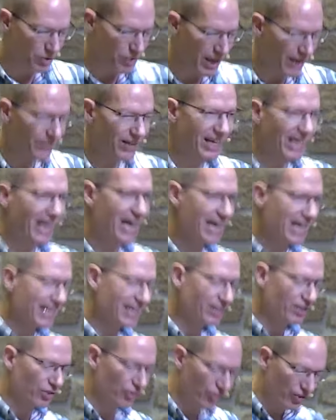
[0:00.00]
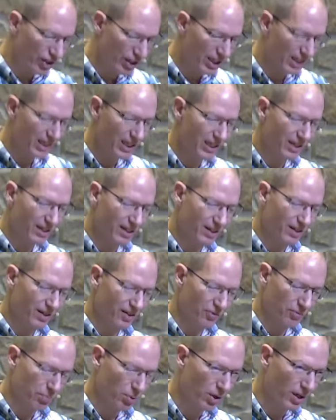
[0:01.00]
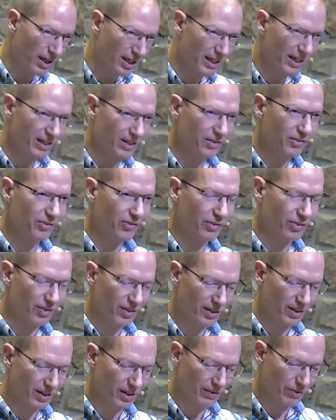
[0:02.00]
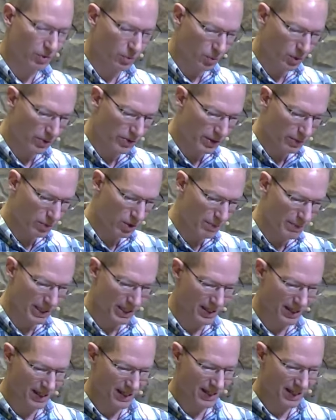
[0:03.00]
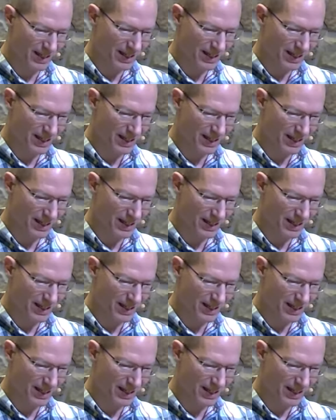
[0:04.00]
You have an A to Z of praise of the worthy woman,